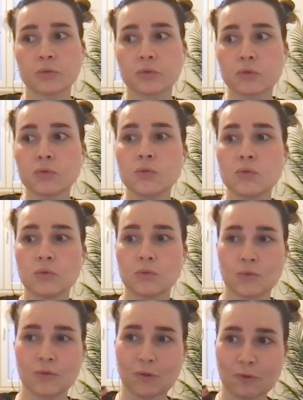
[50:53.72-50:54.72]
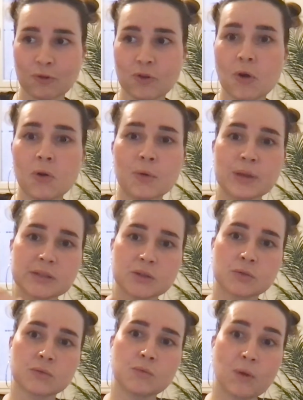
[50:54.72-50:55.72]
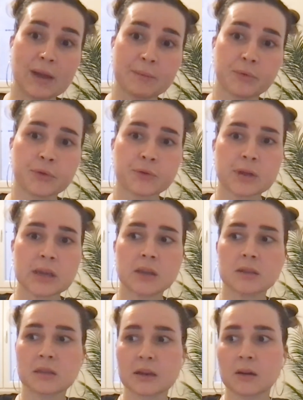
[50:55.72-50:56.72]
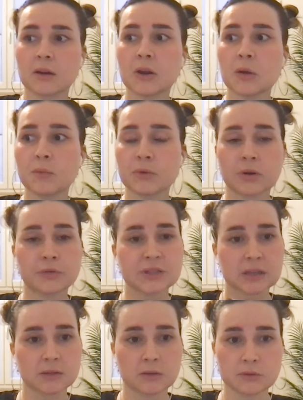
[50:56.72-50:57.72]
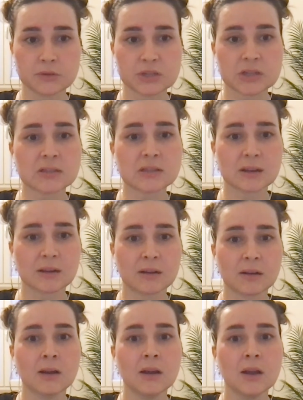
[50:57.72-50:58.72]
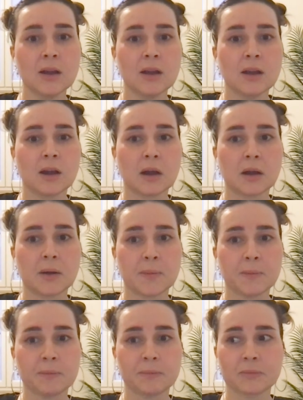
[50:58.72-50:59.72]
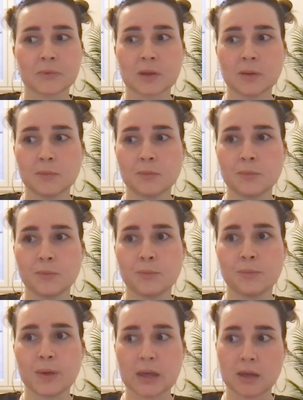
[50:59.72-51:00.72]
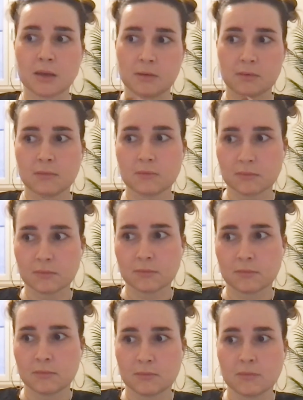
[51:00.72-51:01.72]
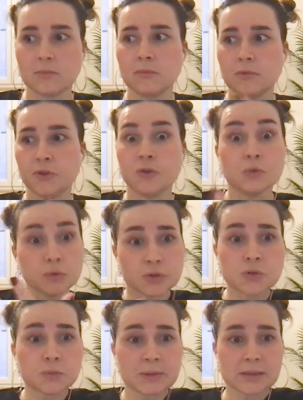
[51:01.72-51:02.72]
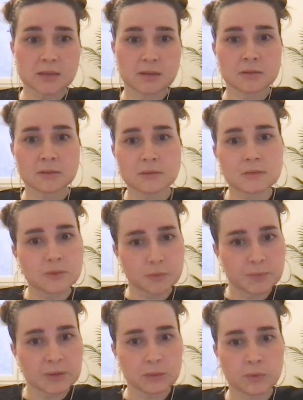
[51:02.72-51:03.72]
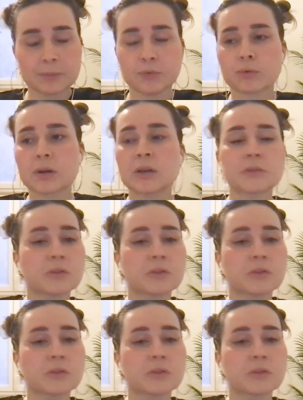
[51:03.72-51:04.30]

to go into Web 3, there are a number of technologies that are um, being used to build Web 3 on.